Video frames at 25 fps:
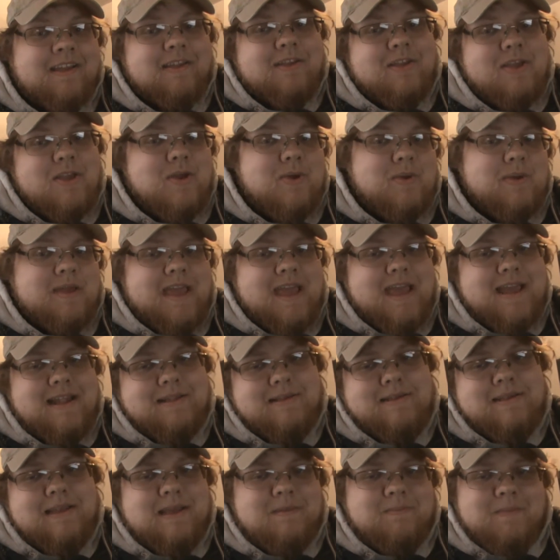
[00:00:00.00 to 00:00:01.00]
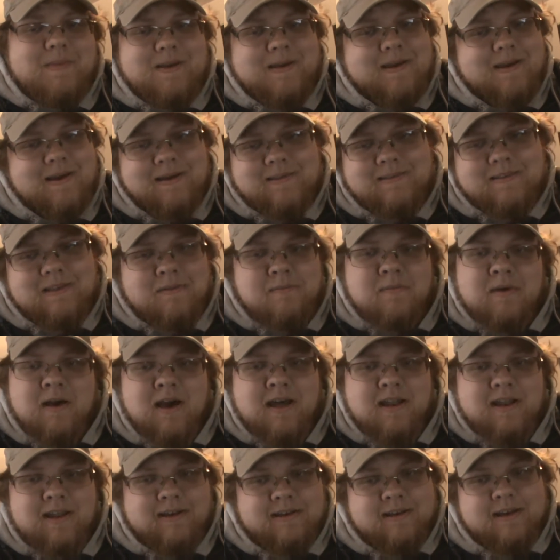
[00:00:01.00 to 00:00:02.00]
You can't see me because I'm
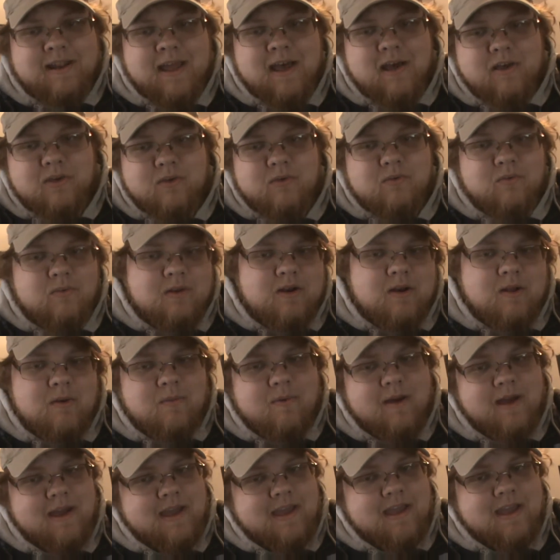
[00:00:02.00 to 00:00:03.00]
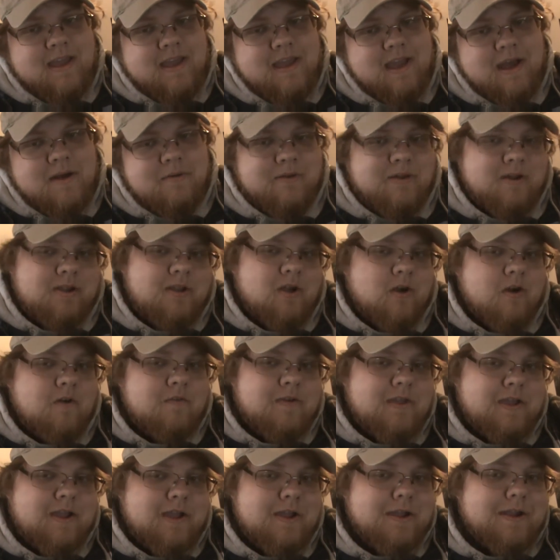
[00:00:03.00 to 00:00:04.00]
hiding. Now you went away. I'm gonna go
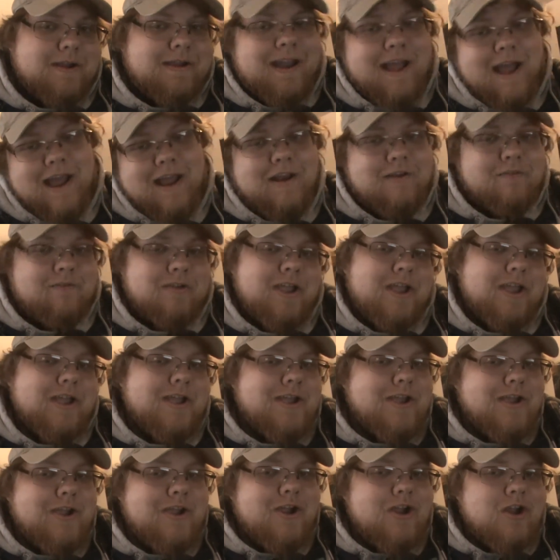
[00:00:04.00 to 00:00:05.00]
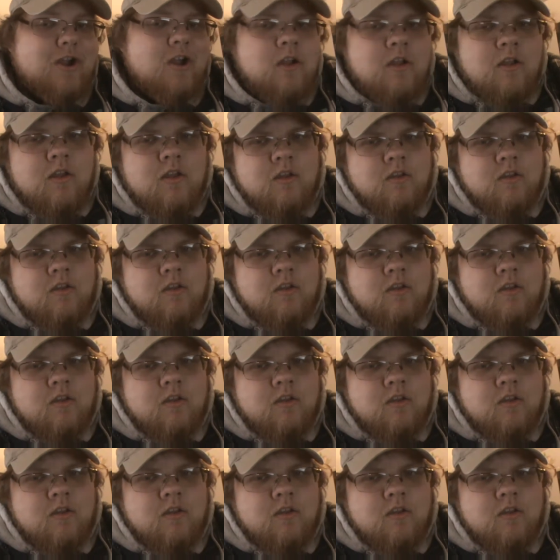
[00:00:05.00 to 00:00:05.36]
over here and hide over here.